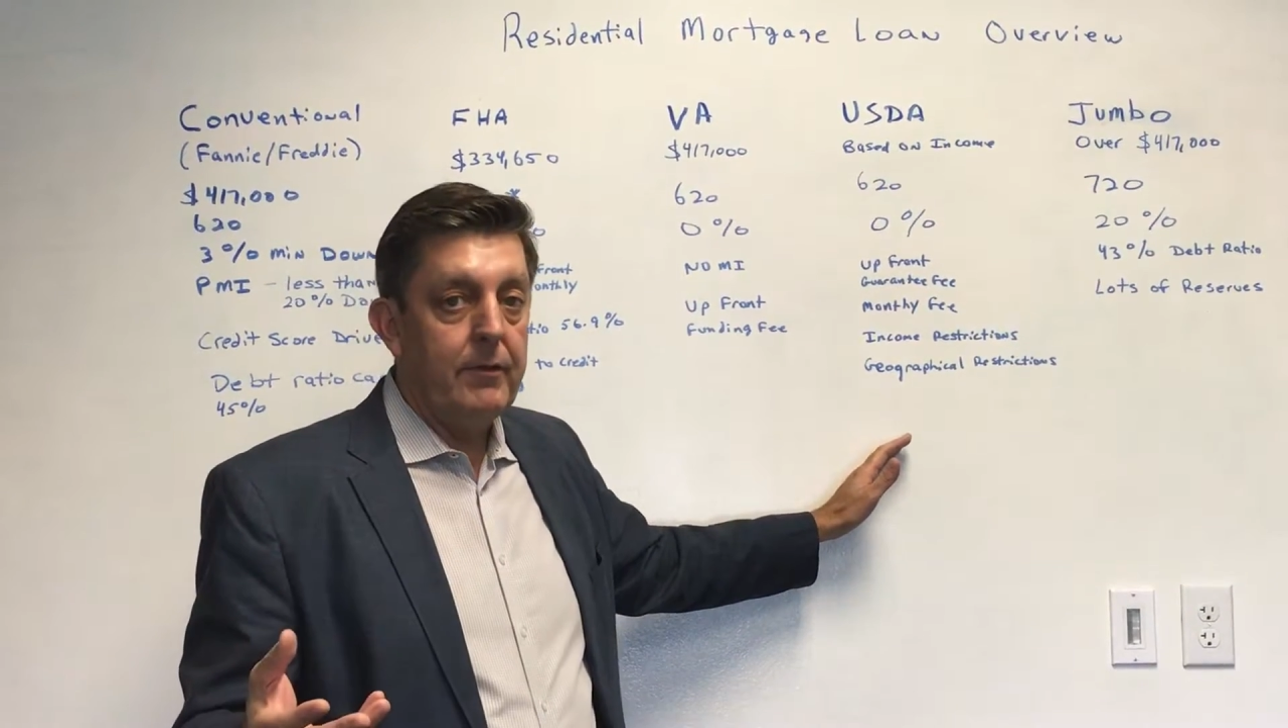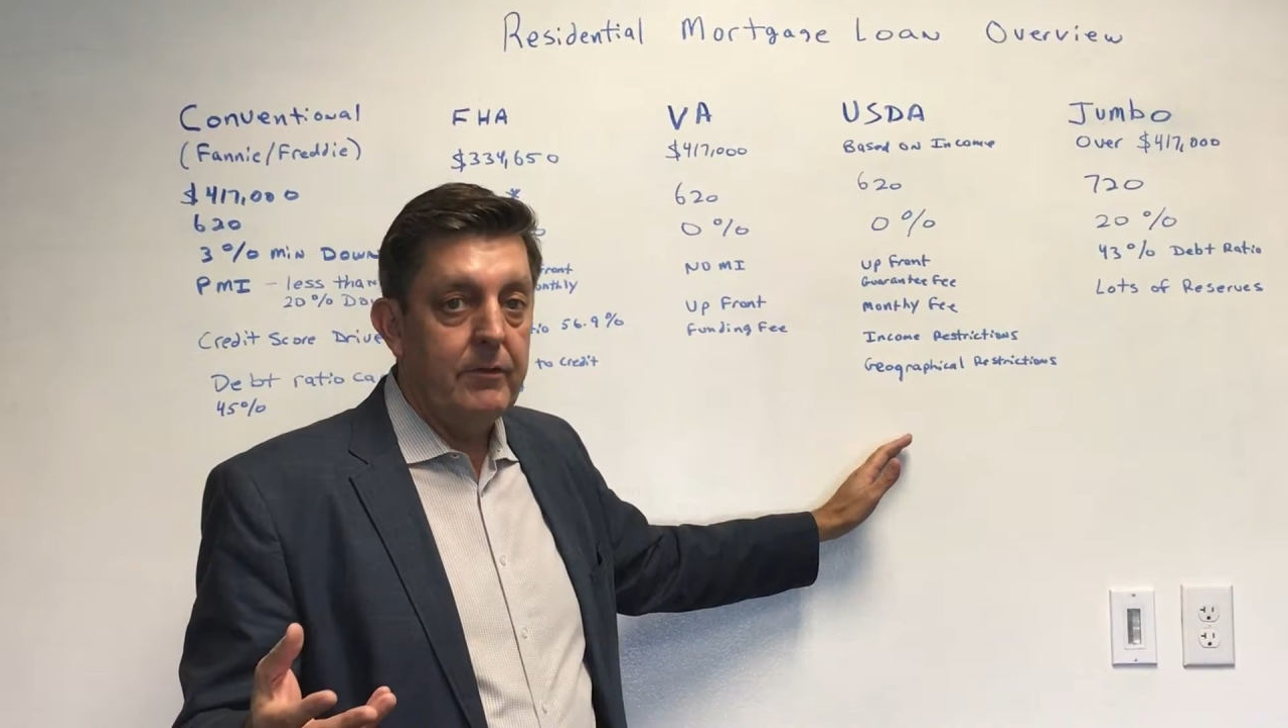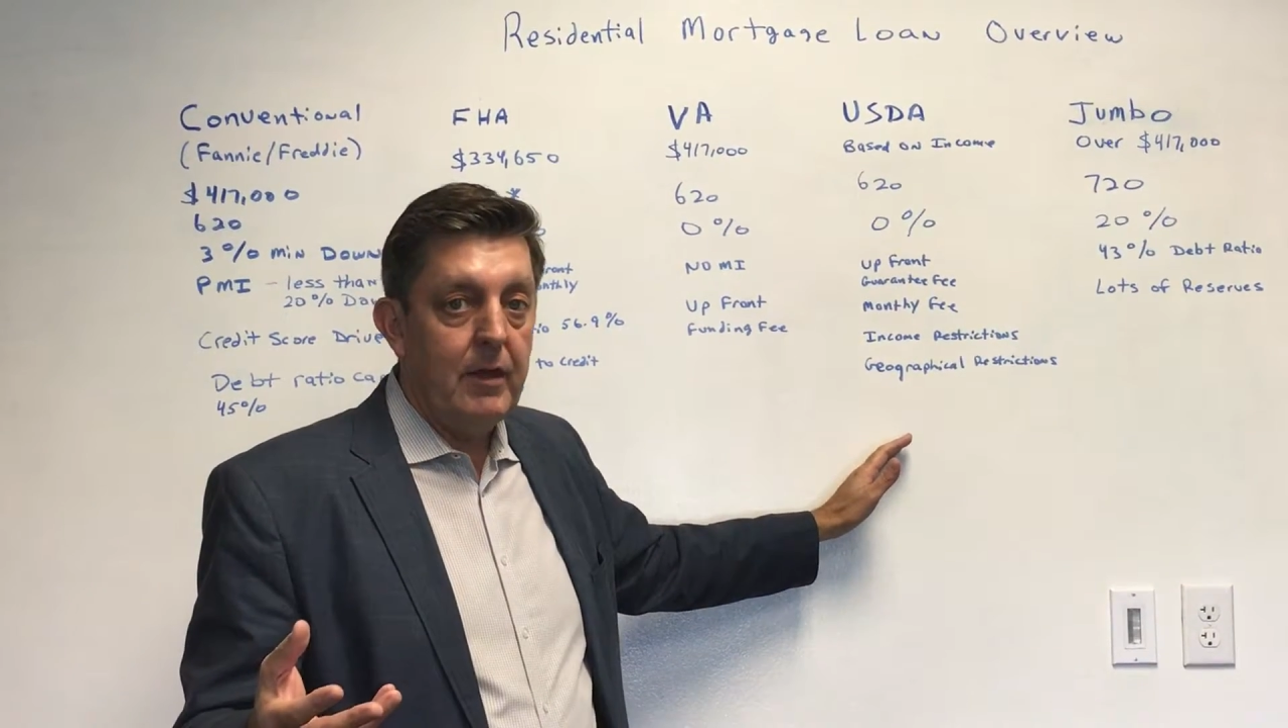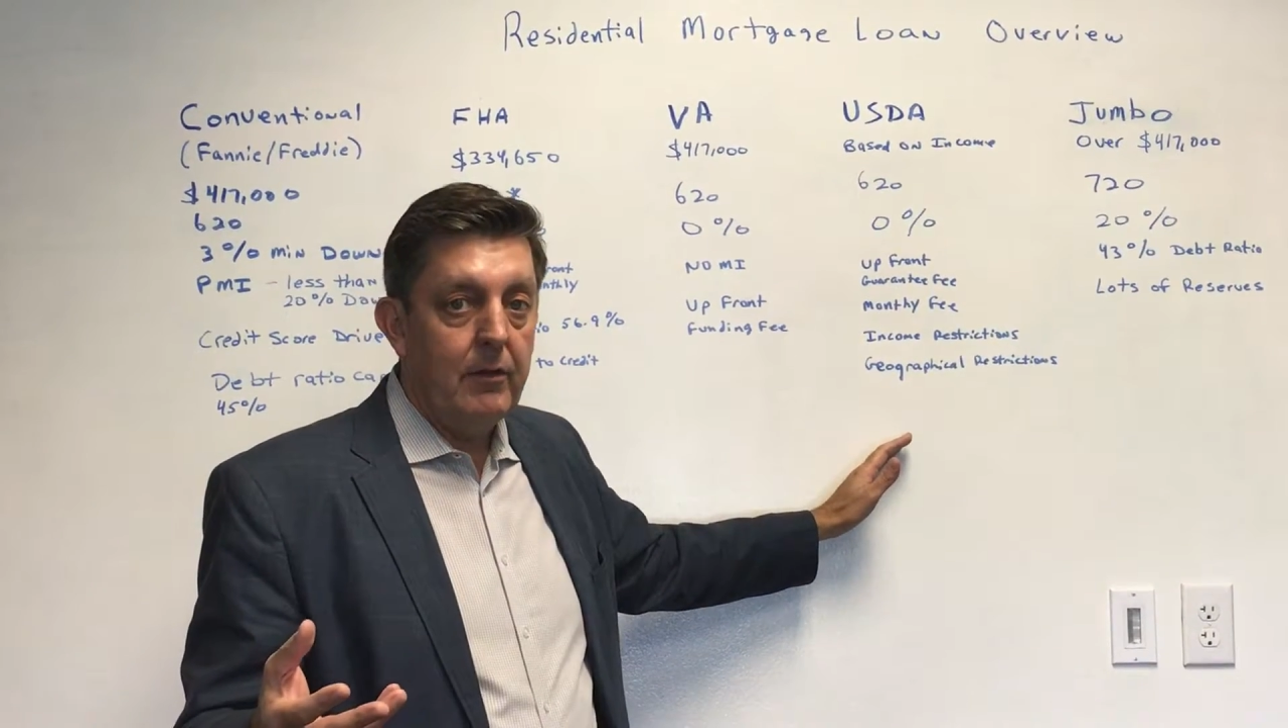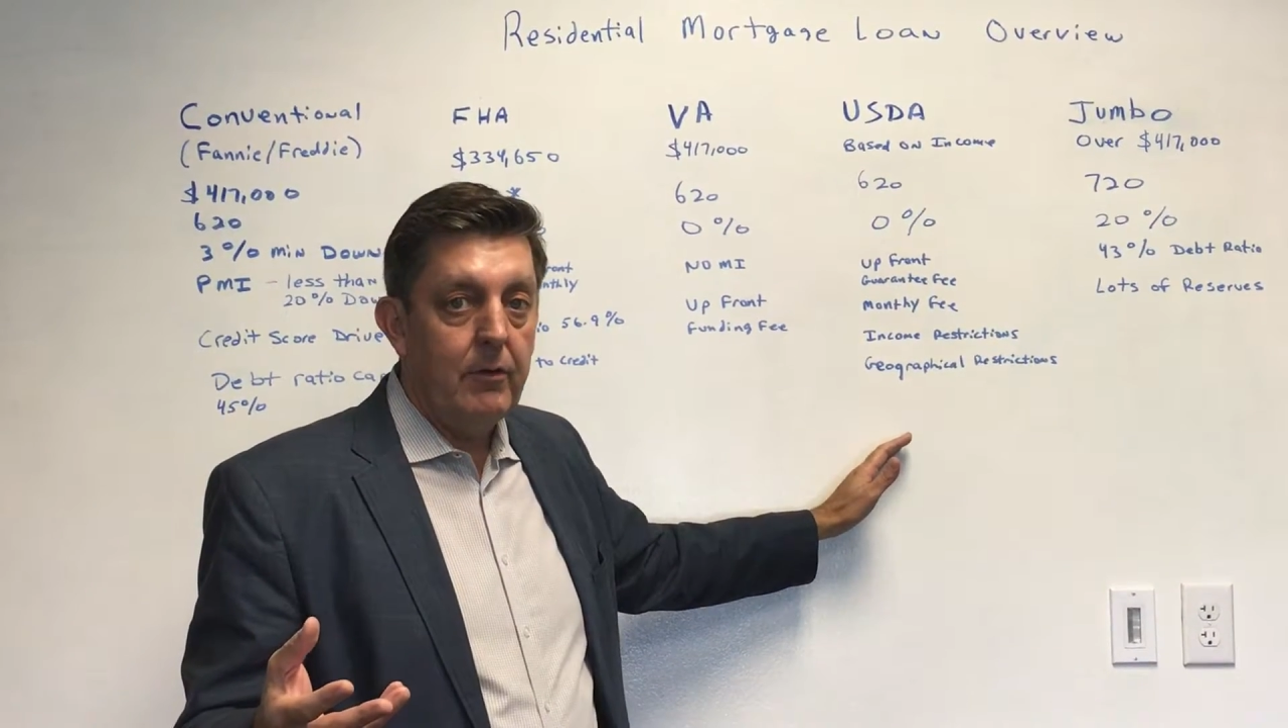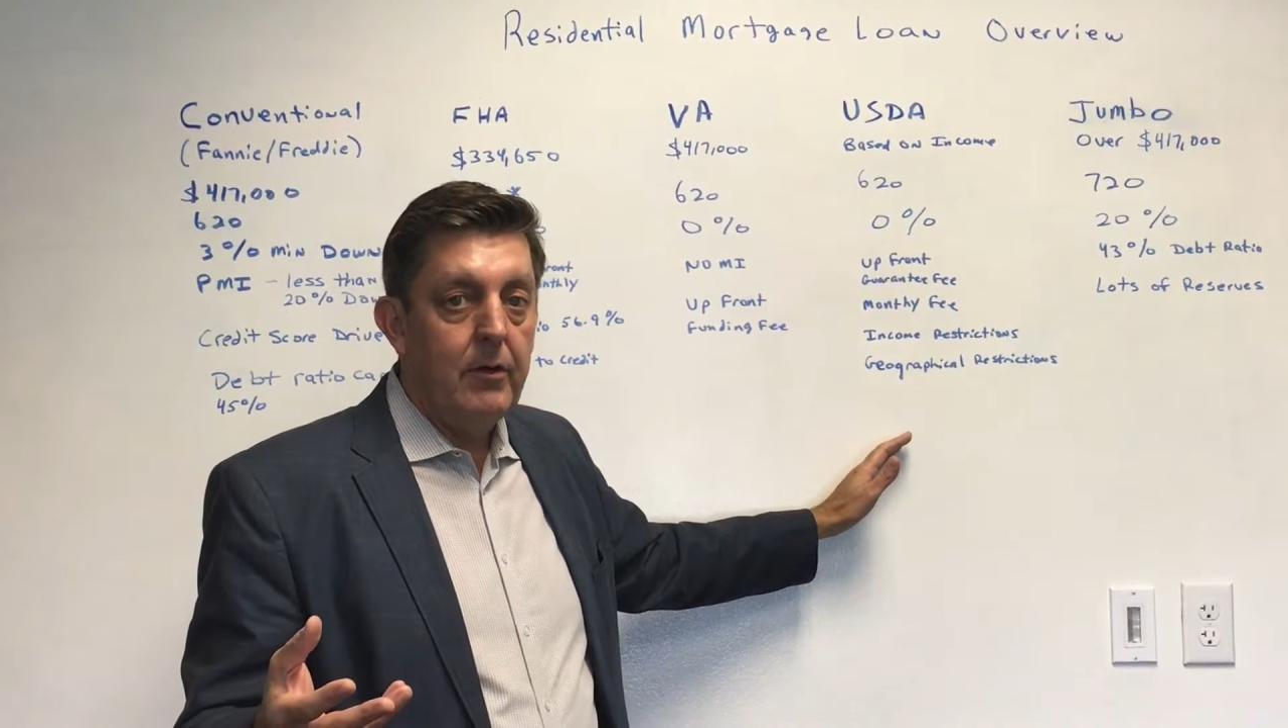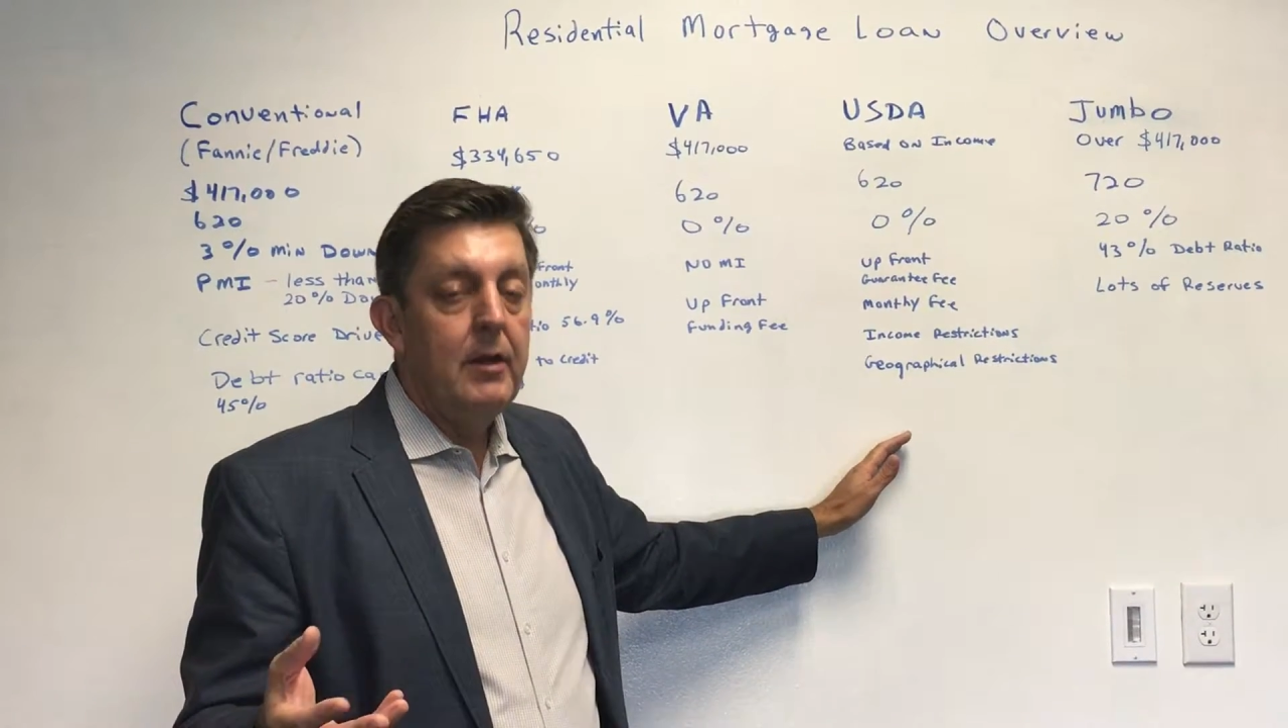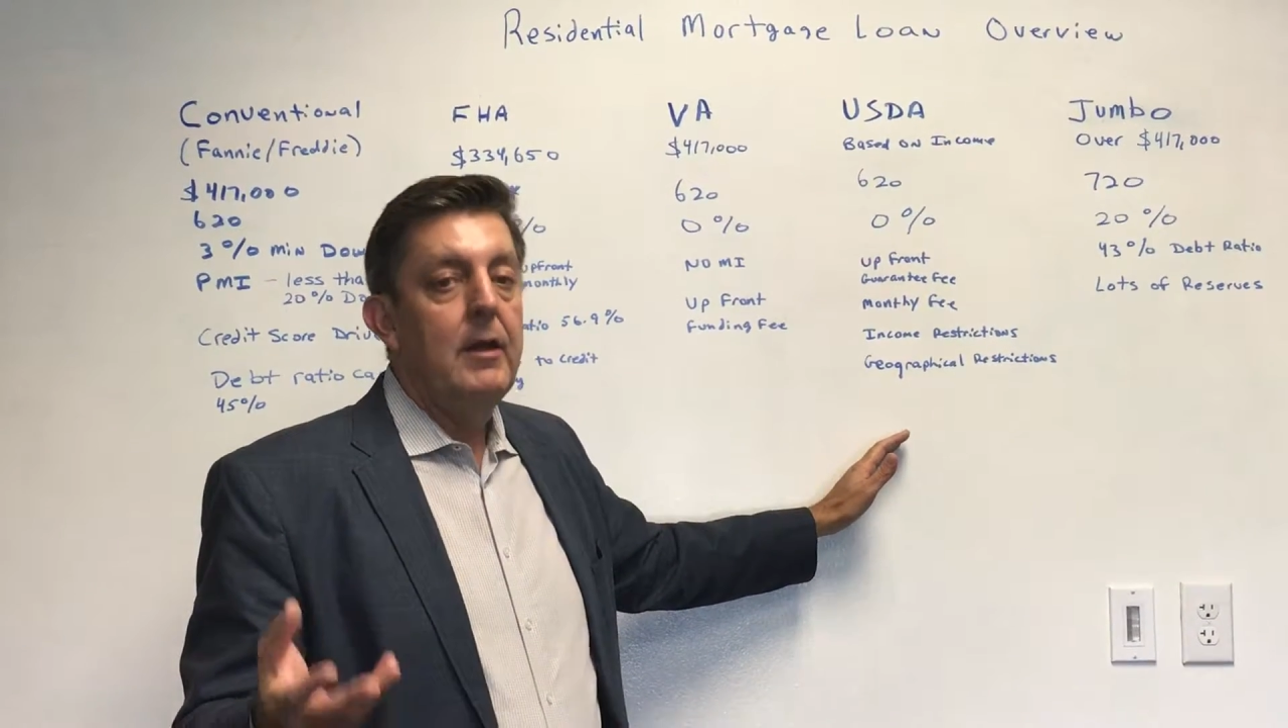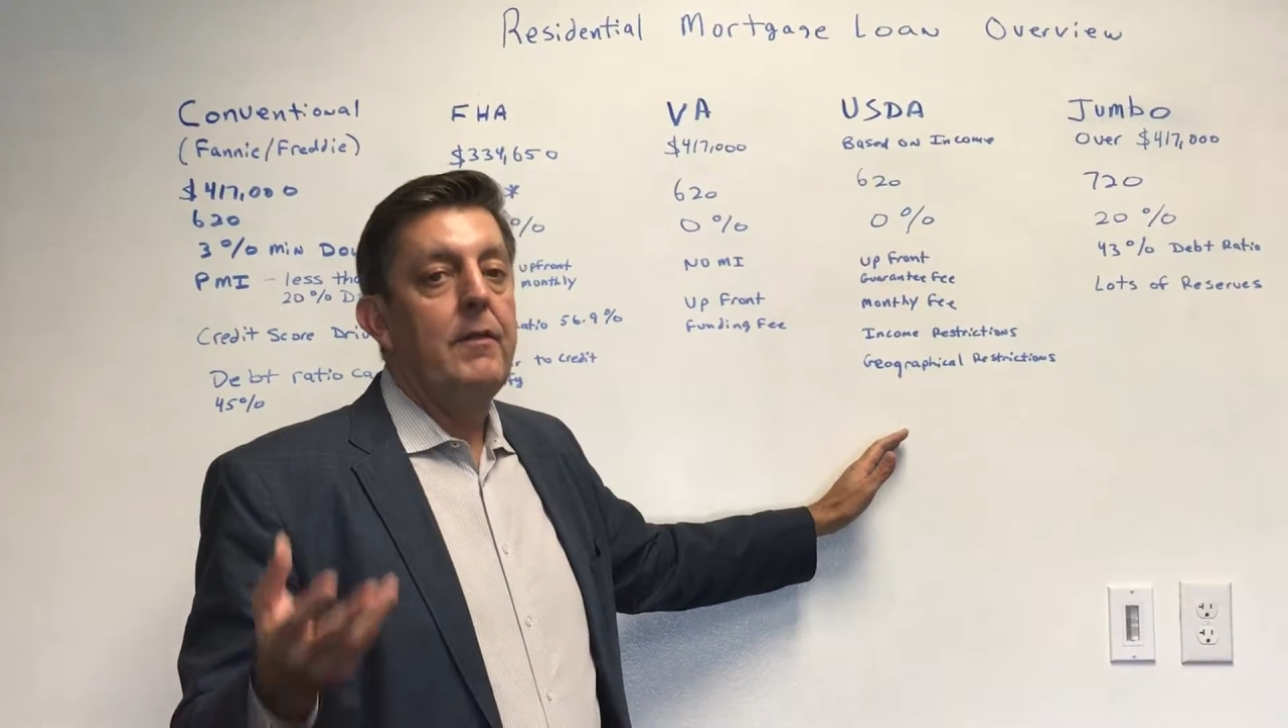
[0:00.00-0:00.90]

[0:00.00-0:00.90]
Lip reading: the seller,